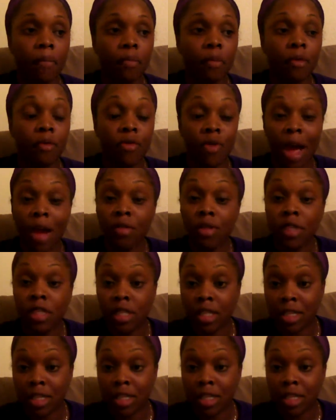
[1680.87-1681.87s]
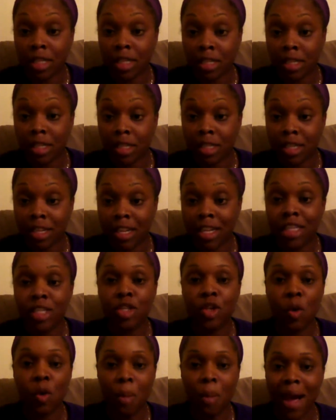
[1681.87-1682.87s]
viruses into your
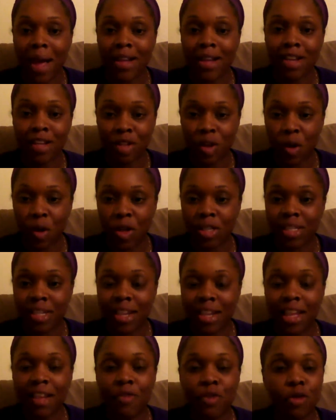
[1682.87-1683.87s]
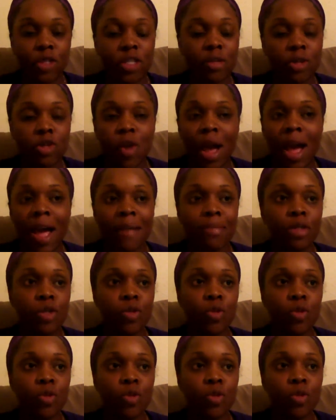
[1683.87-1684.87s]
mind, your thoughts. If you subscribe
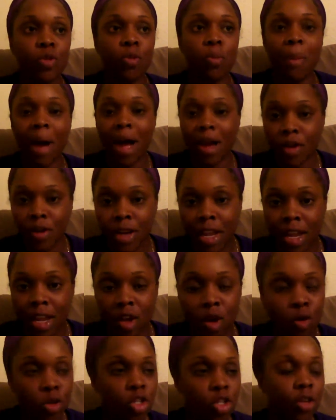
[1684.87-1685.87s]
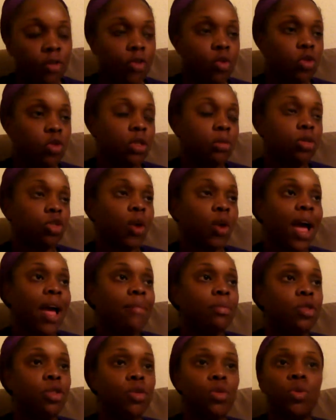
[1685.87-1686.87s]
to modern day culture, if you
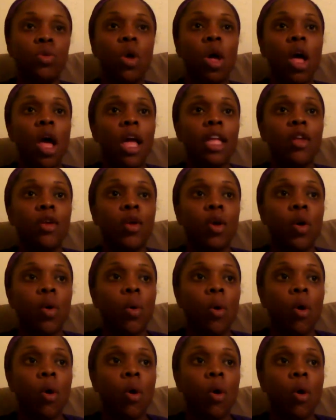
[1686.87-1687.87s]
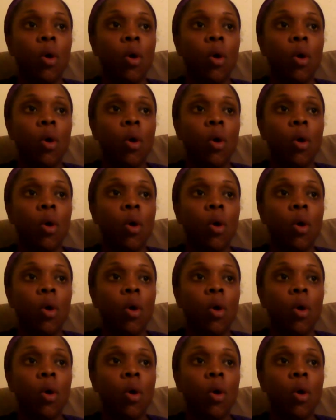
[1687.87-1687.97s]
subscribe to, you know,